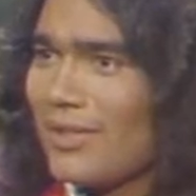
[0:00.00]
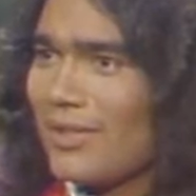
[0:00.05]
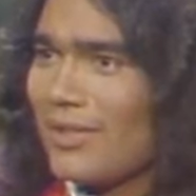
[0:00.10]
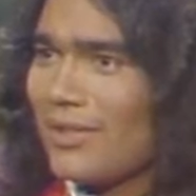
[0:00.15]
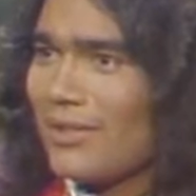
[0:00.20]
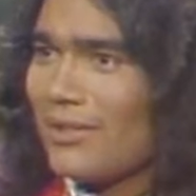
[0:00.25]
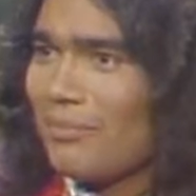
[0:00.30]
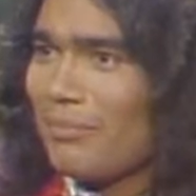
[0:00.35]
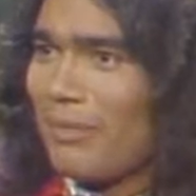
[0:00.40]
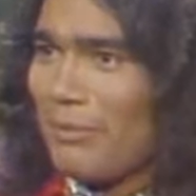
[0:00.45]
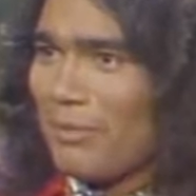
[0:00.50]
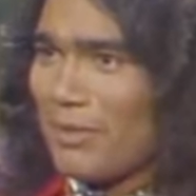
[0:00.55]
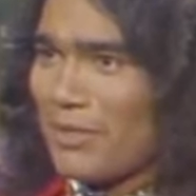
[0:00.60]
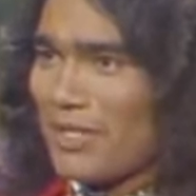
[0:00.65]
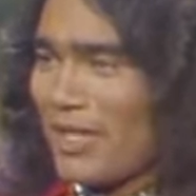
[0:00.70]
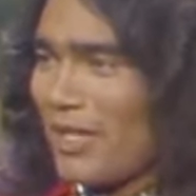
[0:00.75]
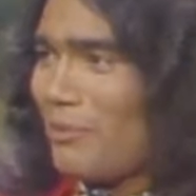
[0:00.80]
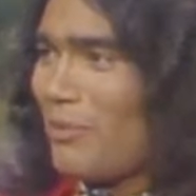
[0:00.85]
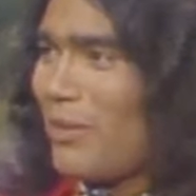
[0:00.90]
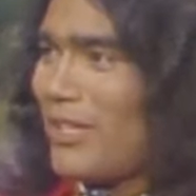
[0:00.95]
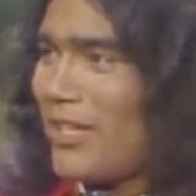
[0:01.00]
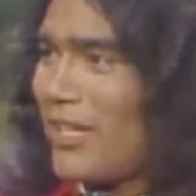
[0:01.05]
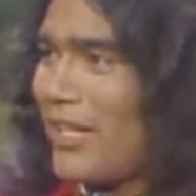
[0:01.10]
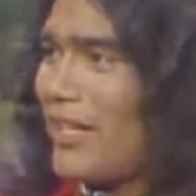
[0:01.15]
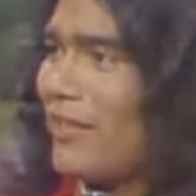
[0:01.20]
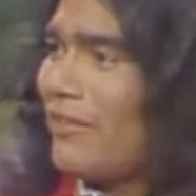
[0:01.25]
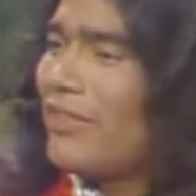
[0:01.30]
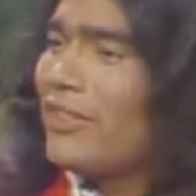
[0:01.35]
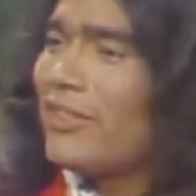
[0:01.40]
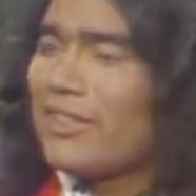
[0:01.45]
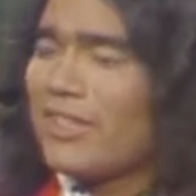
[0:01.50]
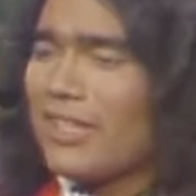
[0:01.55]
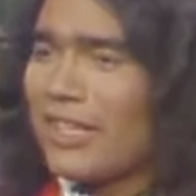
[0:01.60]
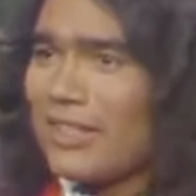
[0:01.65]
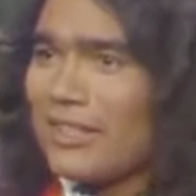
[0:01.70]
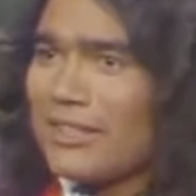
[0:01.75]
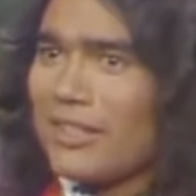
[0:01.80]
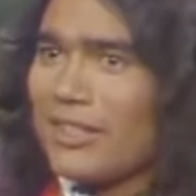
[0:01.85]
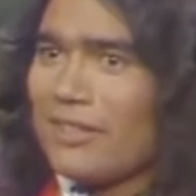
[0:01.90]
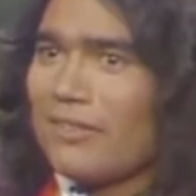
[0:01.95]
You know, people celebrate that every year,
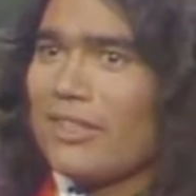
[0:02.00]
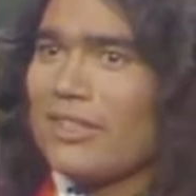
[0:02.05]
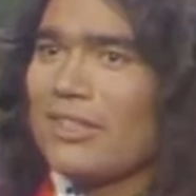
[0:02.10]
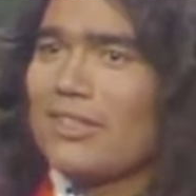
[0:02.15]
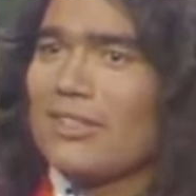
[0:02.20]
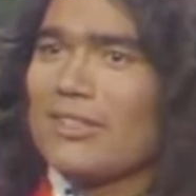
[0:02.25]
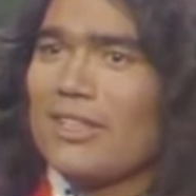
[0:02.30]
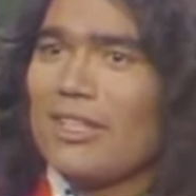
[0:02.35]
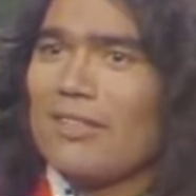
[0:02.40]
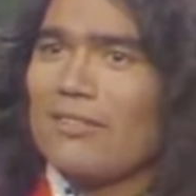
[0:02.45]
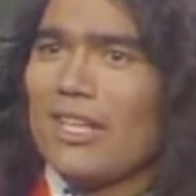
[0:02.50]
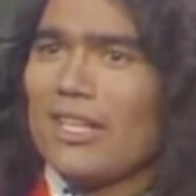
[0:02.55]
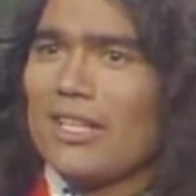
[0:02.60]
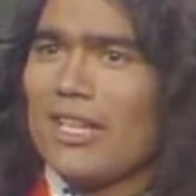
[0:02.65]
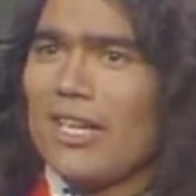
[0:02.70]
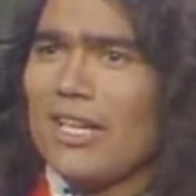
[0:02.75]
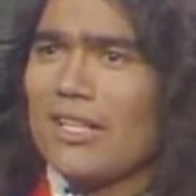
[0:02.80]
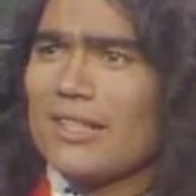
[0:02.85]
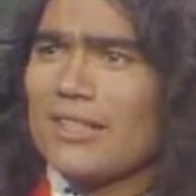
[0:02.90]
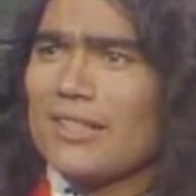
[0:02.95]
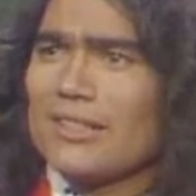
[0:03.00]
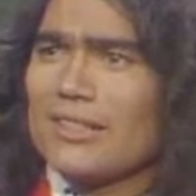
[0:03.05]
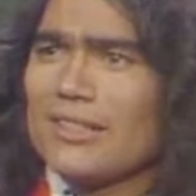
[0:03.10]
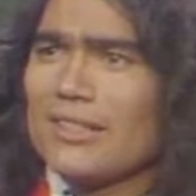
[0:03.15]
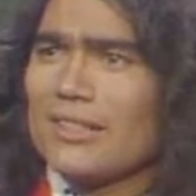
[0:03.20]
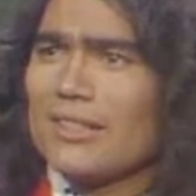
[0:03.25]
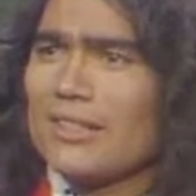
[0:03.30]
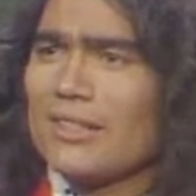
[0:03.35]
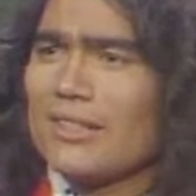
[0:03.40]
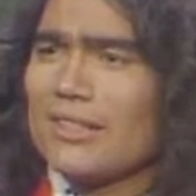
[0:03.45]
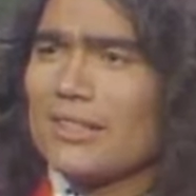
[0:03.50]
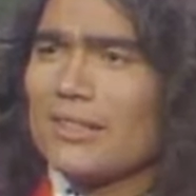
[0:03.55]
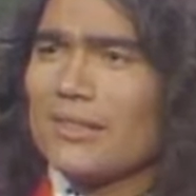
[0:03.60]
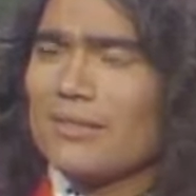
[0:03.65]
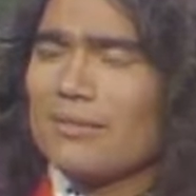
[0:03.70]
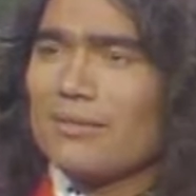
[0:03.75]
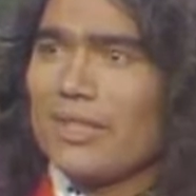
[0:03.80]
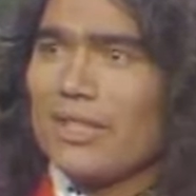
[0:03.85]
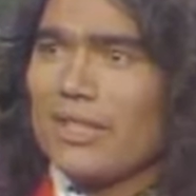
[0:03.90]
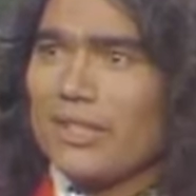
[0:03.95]
Thanksgiving. You have a lot of holidays. This is uh,
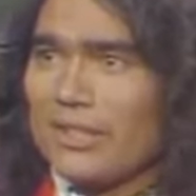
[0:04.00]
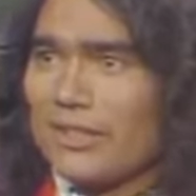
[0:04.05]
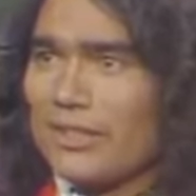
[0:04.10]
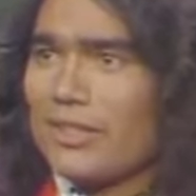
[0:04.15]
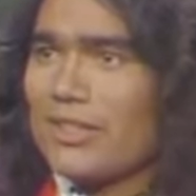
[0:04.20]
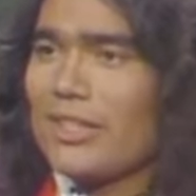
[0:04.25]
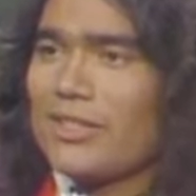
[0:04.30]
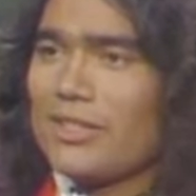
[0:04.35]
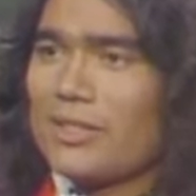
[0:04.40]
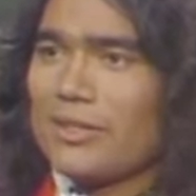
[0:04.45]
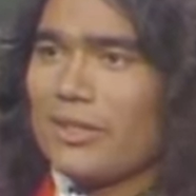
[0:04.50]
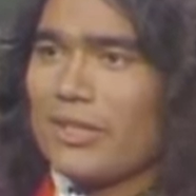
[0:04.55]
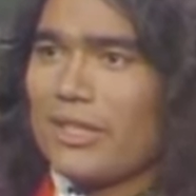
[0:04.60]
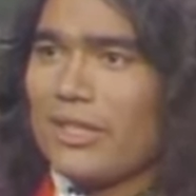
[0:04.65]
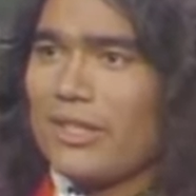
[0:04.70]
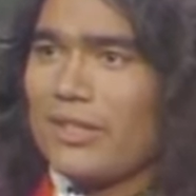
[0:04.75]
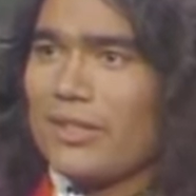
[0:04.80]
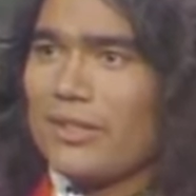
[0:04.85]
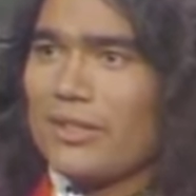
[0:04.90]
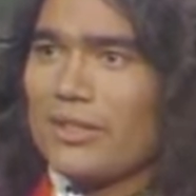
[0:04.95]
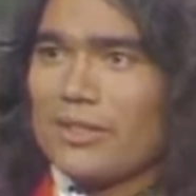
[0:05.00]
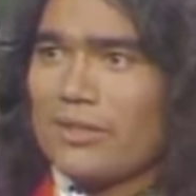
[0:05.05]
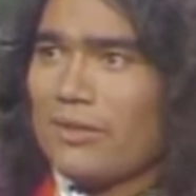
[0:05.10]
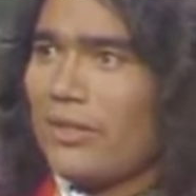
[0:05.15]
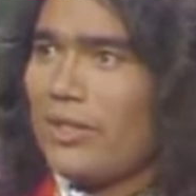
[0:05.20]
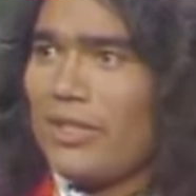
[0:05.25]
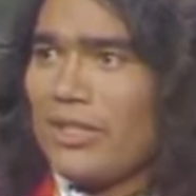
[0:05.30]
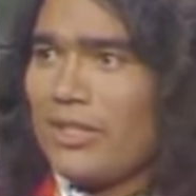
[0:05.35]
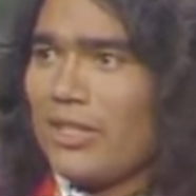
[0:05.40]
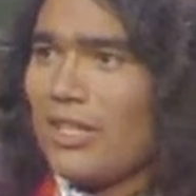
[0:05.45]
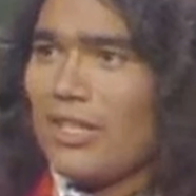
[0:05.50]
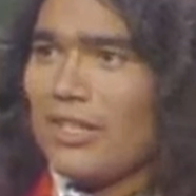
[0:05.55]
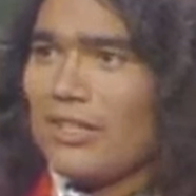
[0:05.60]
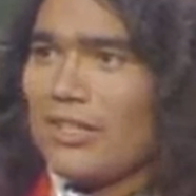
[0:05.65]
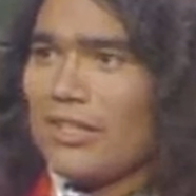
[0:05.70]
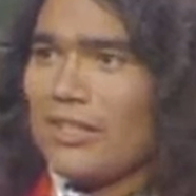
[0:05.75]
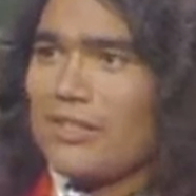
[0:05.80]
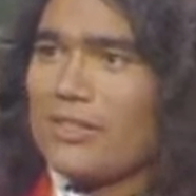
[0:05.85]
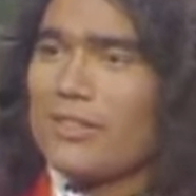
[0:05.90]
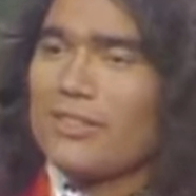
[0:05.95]
Indians' country. There's no Indian
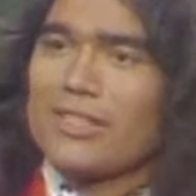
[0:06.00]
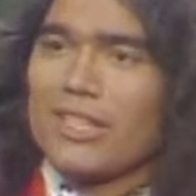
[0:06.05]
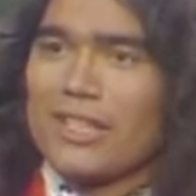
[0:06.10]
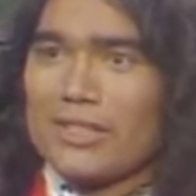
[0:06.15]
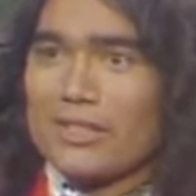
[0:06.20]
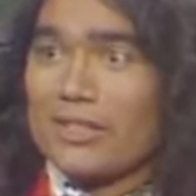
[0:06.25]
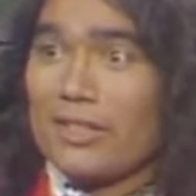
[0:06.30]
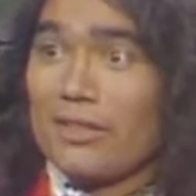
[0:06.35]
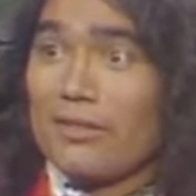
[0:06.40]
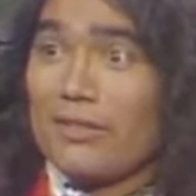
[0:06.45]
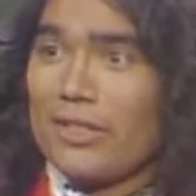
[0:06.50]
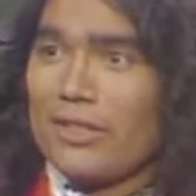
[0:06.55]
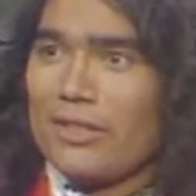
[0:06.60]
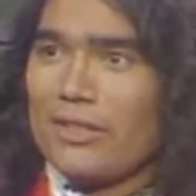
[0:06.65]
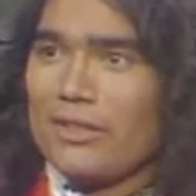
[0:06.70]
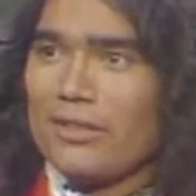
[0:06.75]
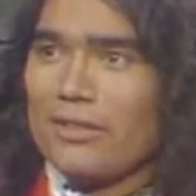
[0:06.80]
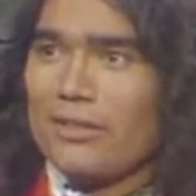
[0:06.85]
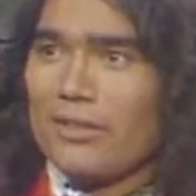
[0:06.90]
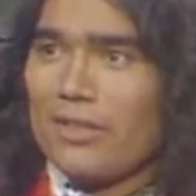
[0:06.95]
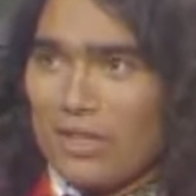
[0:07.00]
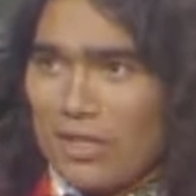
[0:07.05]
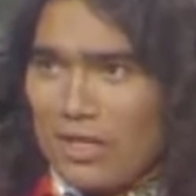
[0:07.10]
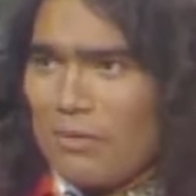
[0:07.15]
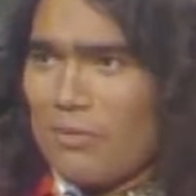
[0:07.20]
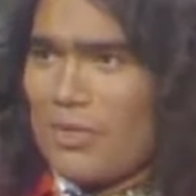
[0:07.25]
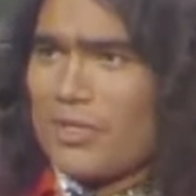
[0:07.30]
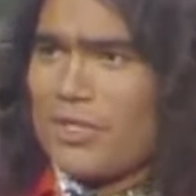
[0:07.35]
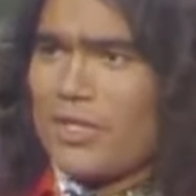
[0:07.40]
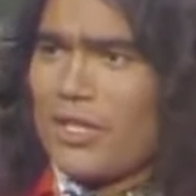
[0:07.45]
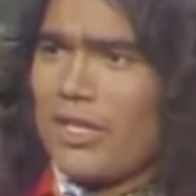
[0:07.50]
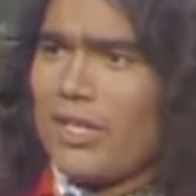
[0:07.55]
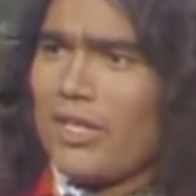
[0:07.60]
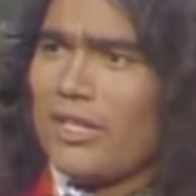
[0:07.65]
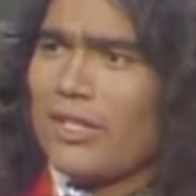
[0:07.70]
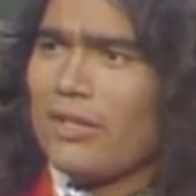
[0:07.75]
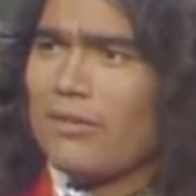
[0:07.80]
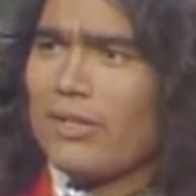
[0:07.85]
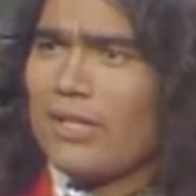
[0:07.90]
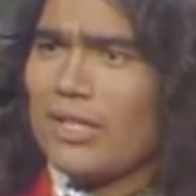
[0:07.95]
holidays. There's Thanksgiving, Columbus
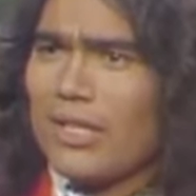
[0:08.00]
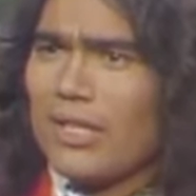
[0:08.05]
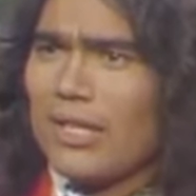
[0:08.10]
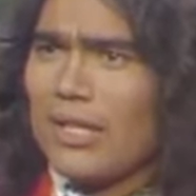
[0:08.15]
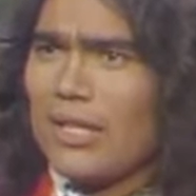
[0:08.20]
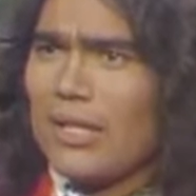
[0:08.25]
Day, and everything.